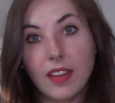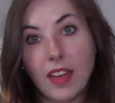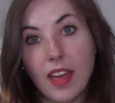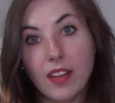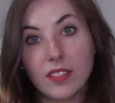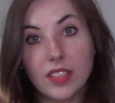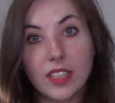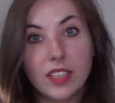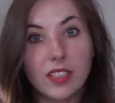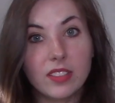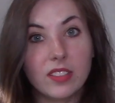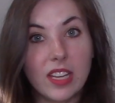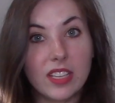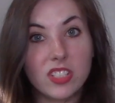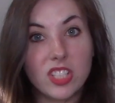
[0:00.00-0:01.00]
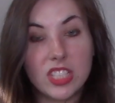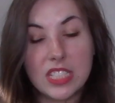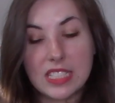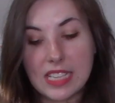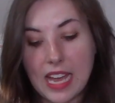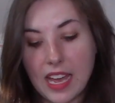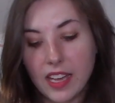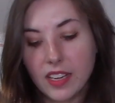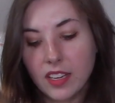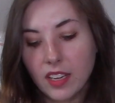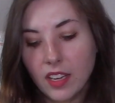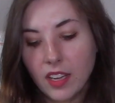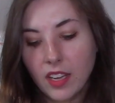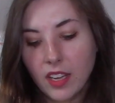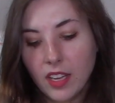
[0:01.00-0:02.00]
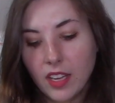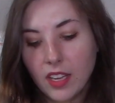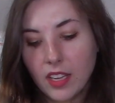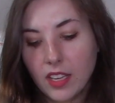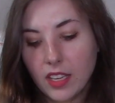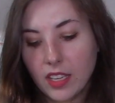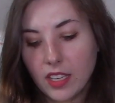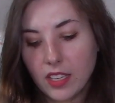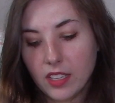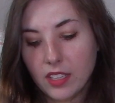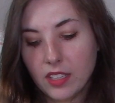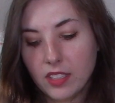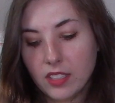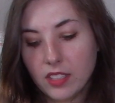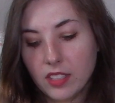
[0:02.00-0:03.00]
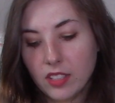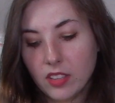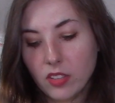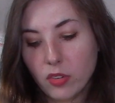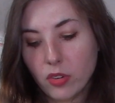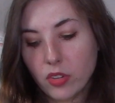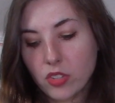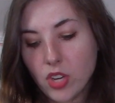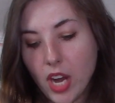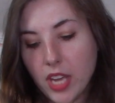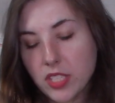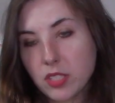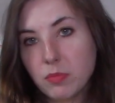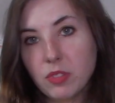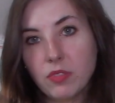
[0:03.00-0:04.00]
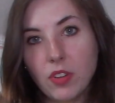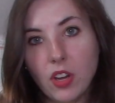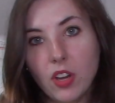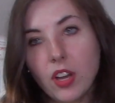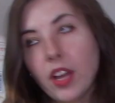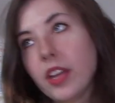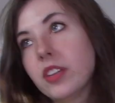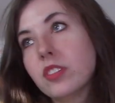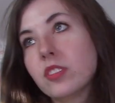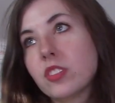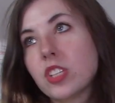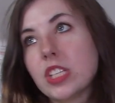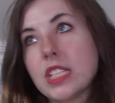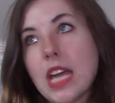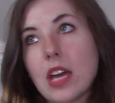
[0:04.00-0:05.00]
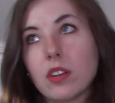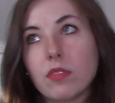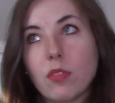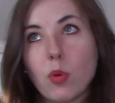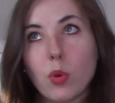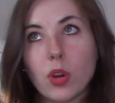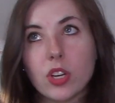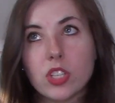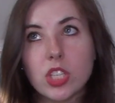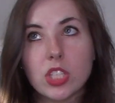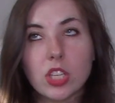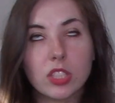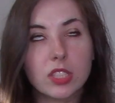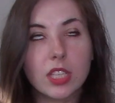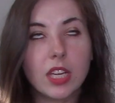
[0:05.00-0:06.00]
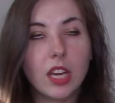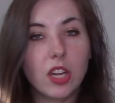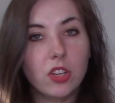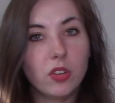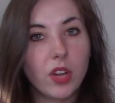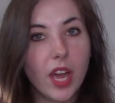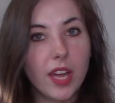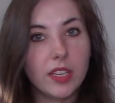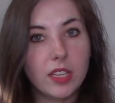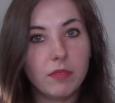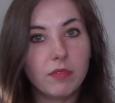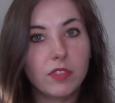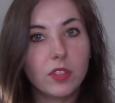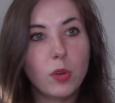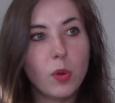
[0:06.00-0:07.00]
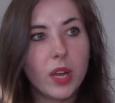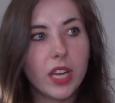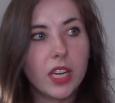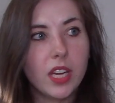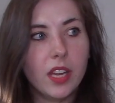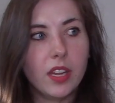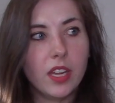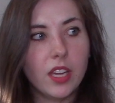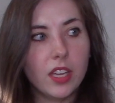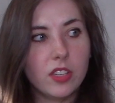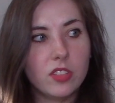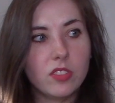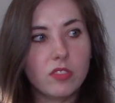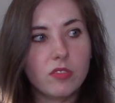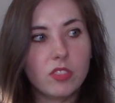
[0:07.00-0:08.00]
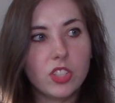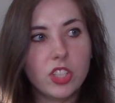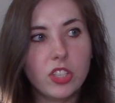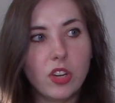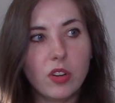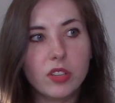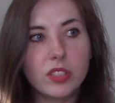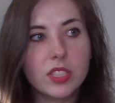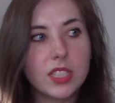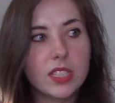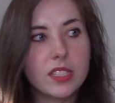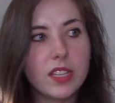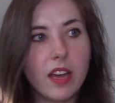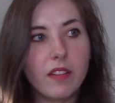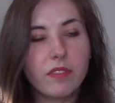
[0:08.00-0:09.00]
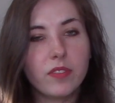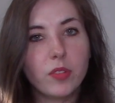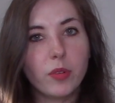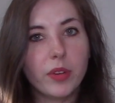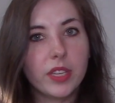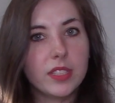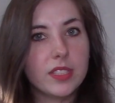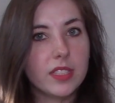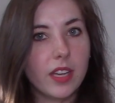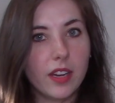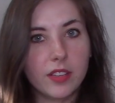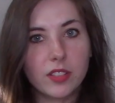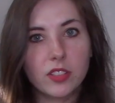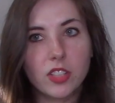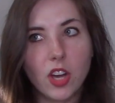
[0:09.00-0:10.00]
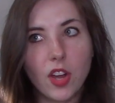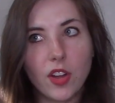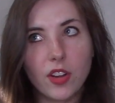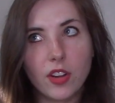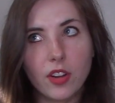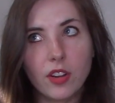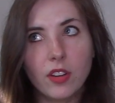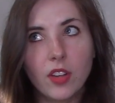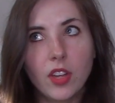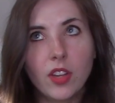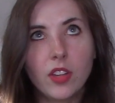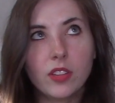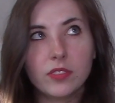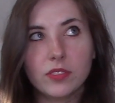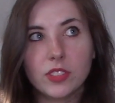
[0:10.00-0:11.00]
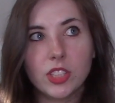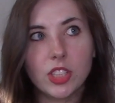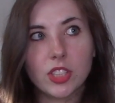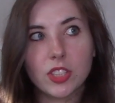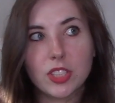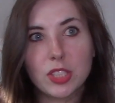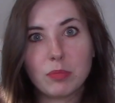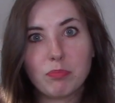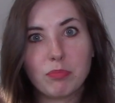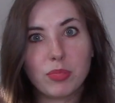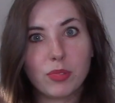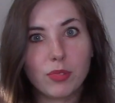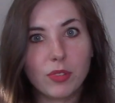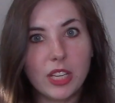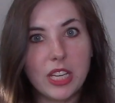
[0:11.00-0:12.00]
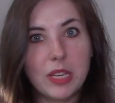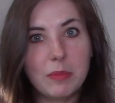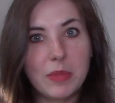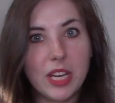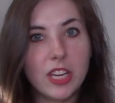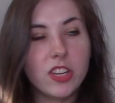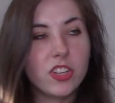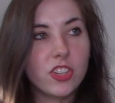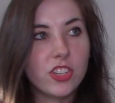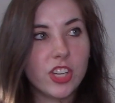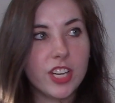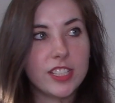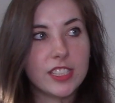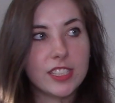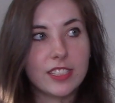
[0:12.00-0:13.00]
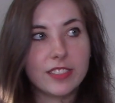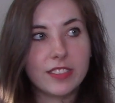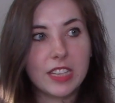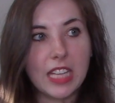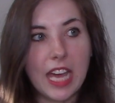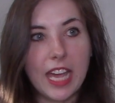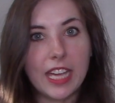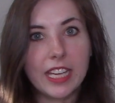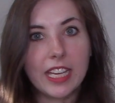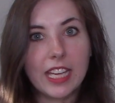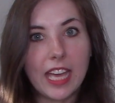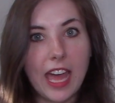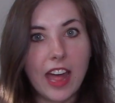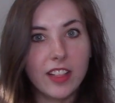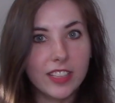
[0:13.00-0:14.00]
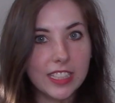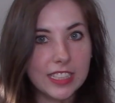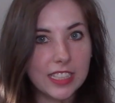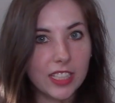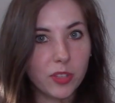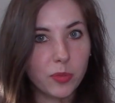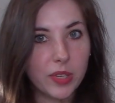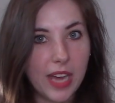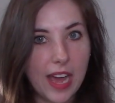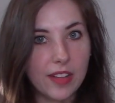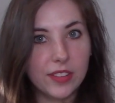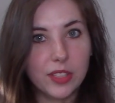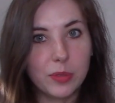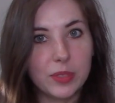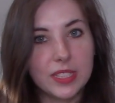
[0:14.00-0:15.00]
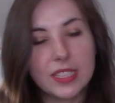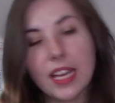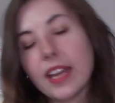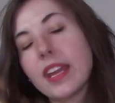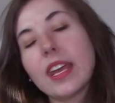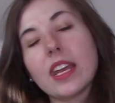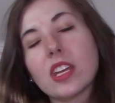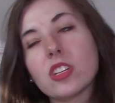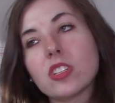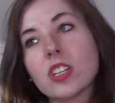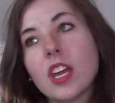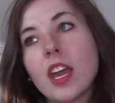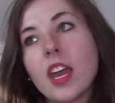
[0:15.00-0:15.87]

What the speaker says: Ellie, and that she's dead. And Laurel tries to move on. She's now divorced. She starts dating a new guy named Floyd, and she notices that Floyd's young daughter looks pretty much just like Ellie did when Ellie was that age.